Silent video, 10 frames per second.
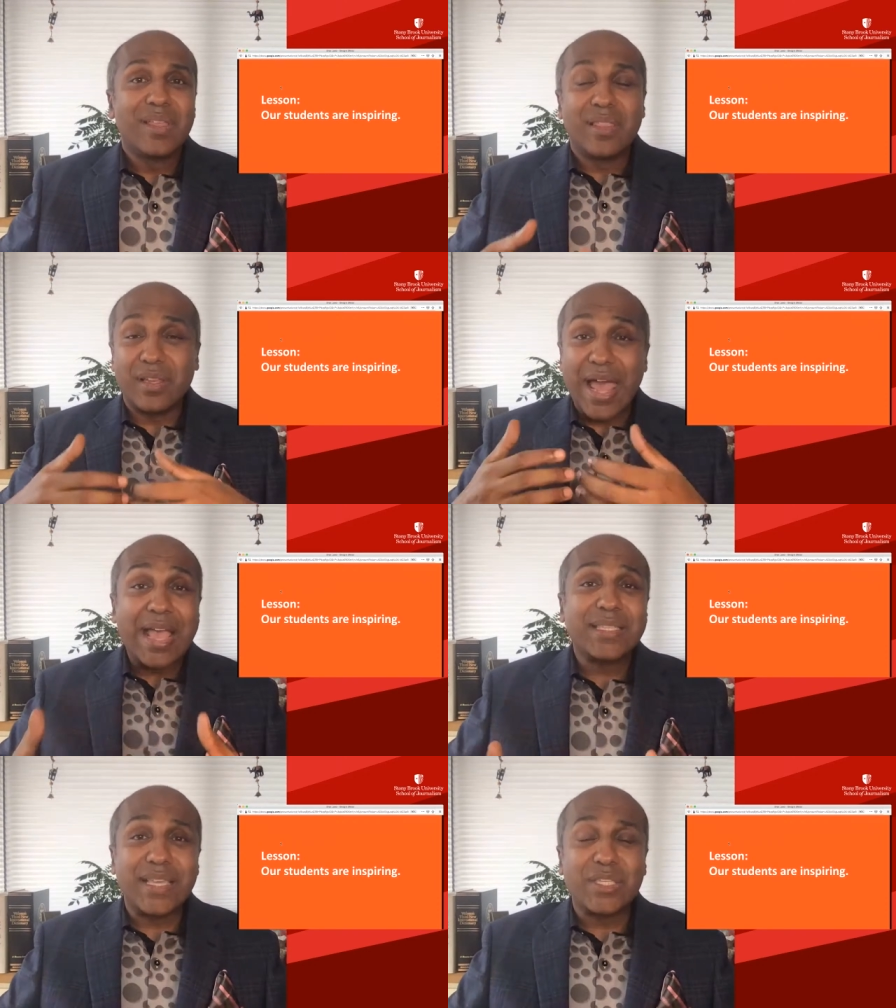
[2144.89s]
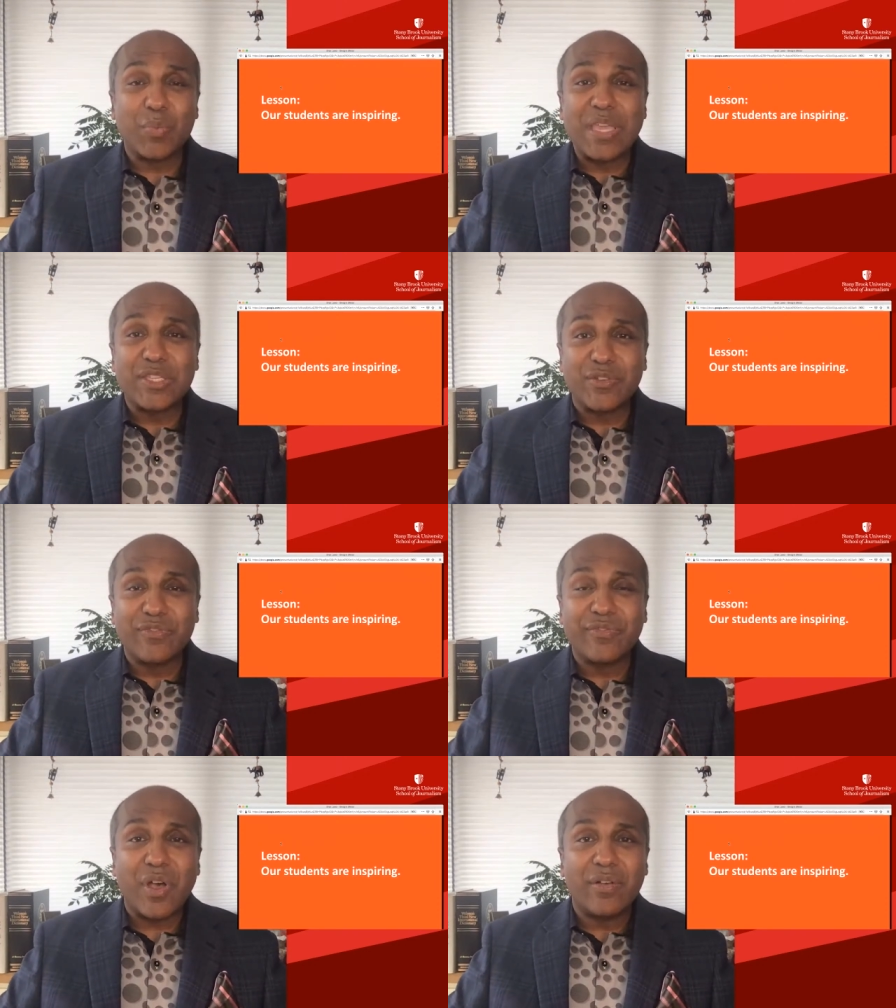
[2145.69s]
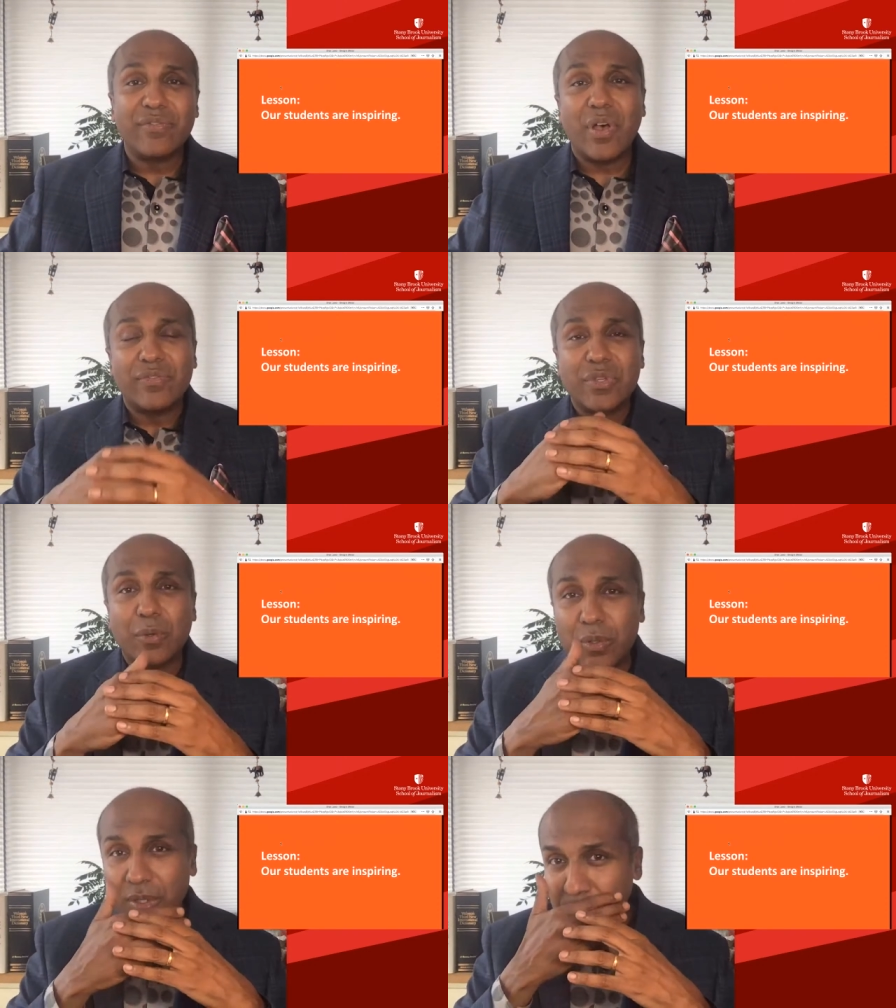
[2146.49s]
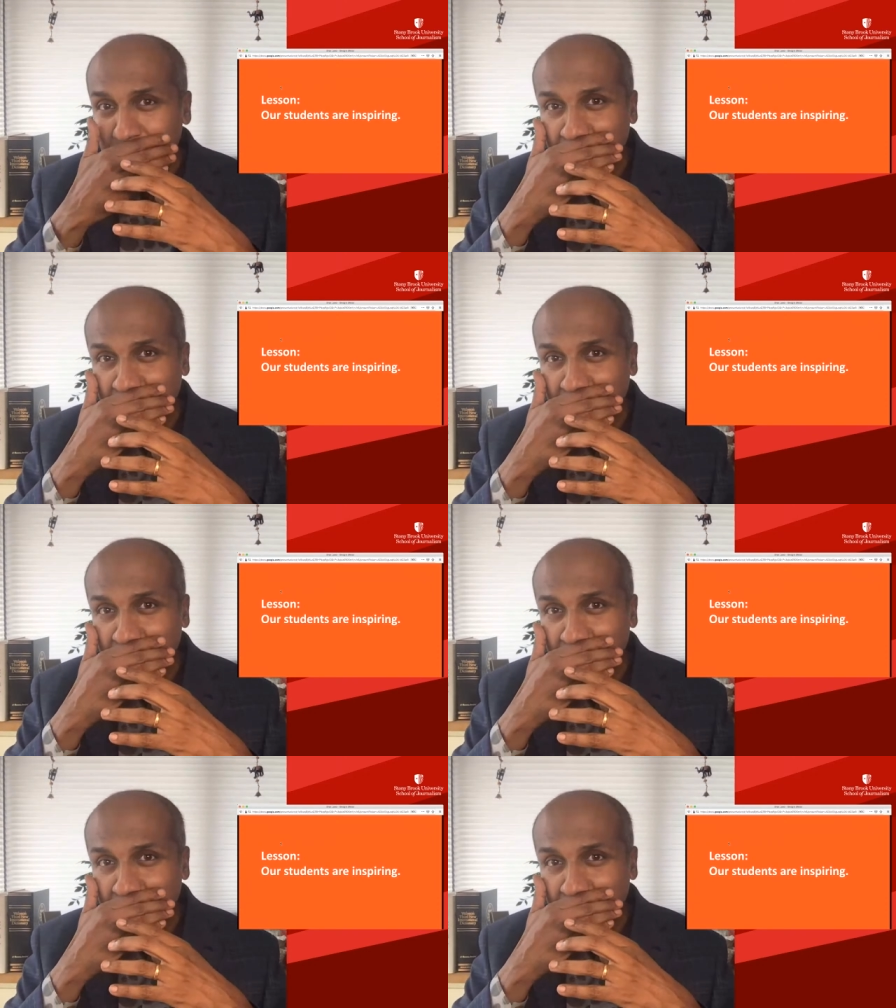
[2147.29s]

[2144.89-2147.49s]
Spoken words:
The last 6 weeks of school